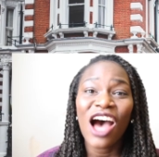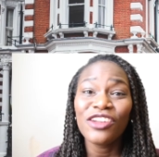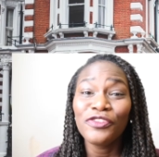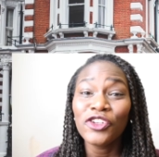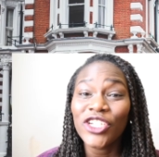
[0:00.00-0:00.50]

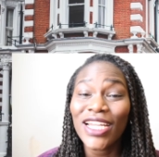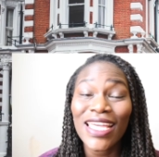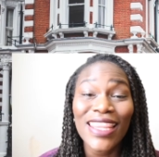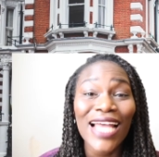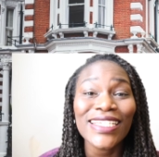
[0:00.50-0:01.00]

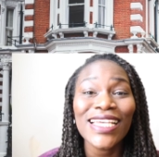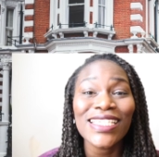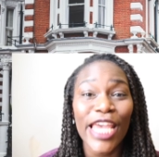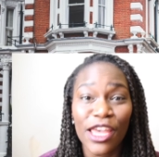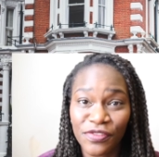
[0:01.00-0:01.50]
Unfortunately, that
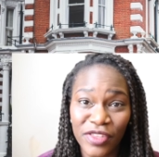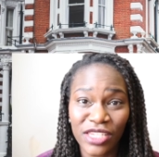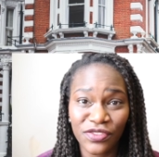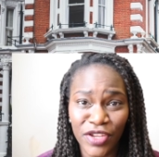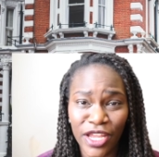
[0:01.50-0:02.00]
is it for
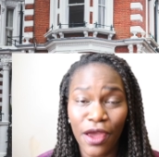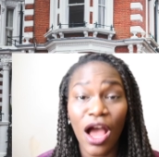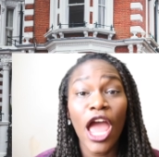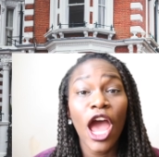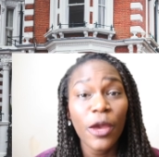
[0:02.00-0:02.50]
this video.
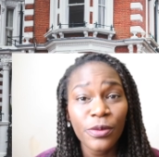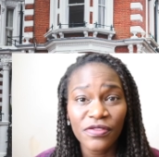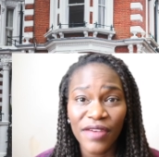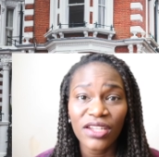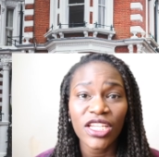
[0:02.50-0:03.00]
I hope you
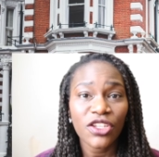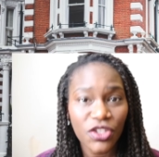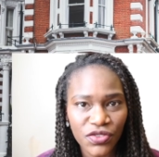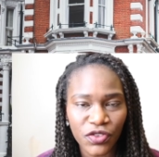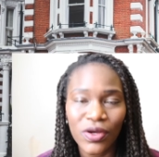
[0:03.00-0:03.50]
found it
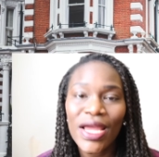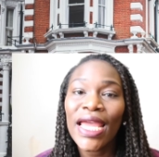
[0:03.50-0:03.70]
useful.